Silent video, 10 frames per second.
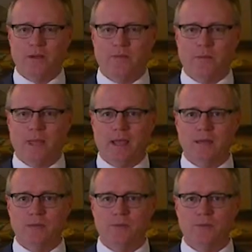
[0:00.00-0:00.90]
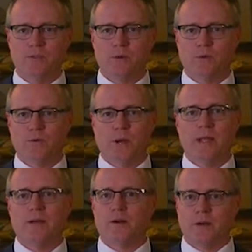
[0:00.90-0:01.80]
of a man who showed
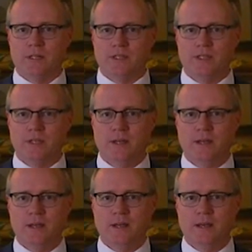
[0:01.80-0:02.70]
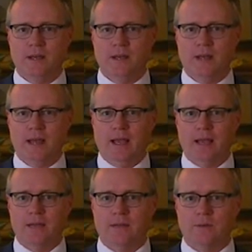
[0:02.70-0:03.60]
great courage
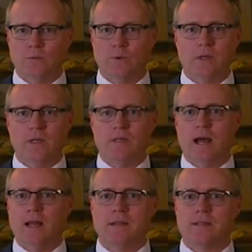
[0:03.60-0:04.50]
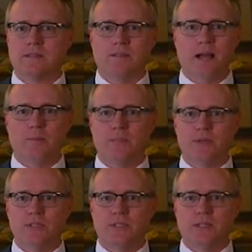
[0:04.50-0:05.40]
and would not stop
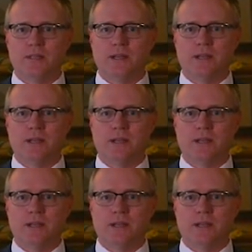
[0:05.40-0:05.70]
preaching the